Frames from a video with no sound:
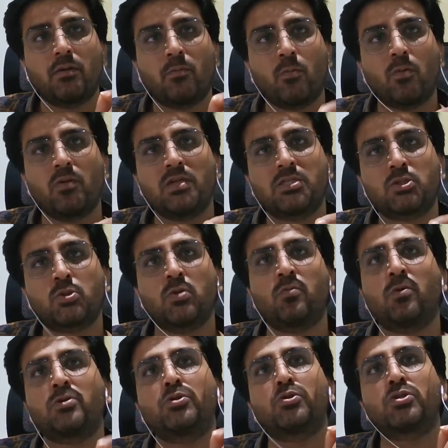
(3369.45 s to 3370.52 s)
which tool
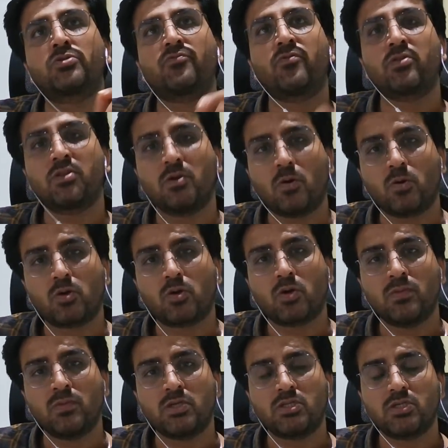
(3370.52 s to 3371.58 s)
was used for the
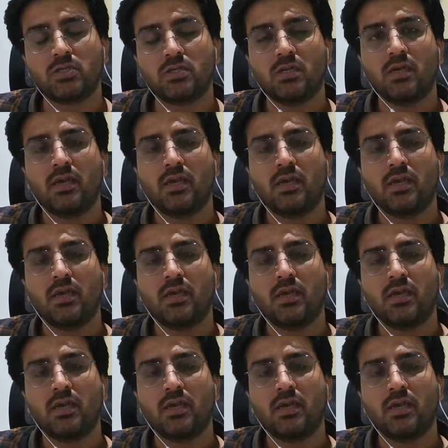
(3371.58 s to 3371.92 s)
automation,